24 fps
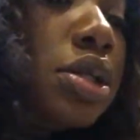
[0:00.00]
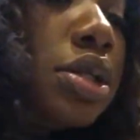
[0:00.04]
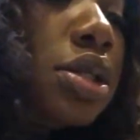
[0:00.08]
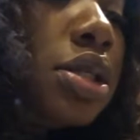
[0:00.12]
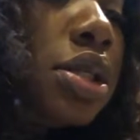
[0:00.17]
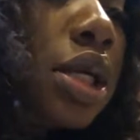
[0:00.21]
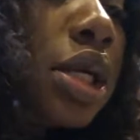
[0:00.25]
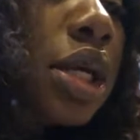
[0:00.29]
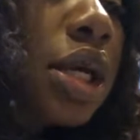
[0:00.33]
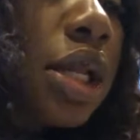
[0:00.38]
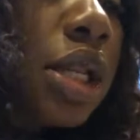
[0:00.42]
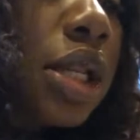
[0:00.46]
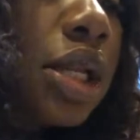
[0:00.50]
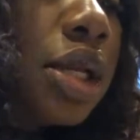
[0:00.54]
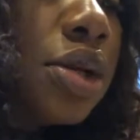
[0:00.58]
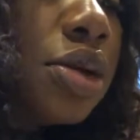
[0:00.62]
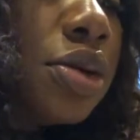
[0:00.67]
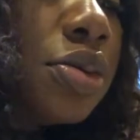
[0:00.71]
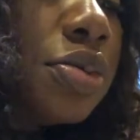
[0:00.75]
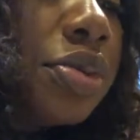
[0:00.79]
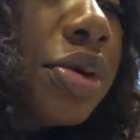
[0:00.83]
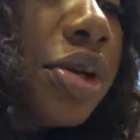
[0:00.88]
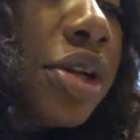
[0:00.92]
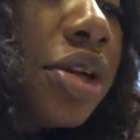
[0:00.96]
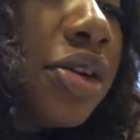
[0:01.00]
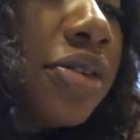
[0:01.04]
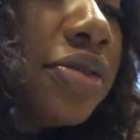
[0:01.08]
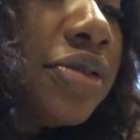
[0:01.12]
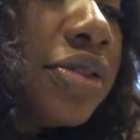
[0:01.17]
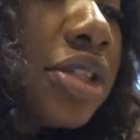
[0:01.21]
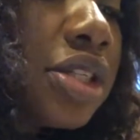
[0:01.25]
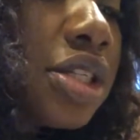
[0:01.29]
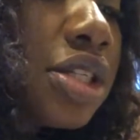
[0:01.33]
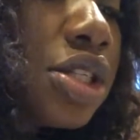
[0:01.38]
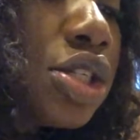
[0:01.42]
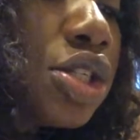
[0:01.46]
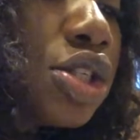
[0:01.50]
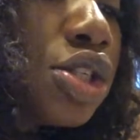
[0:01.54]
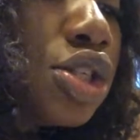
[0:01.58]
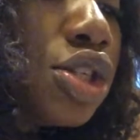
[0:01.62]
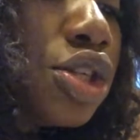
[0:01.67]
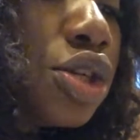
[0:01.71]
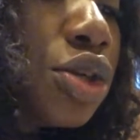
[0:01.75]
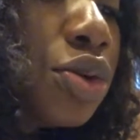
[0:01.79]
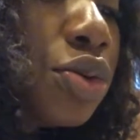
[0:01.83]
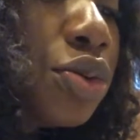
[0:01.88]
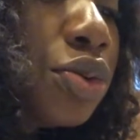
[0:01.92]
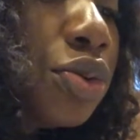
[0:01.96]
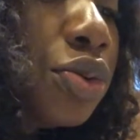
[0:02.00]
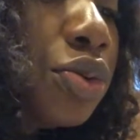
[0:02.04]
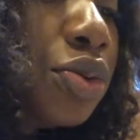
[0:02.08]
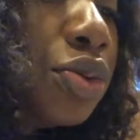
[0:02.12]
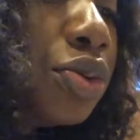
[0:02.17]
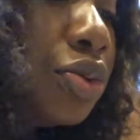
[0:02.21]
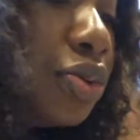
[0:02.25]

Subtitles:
take a little bit of this stew.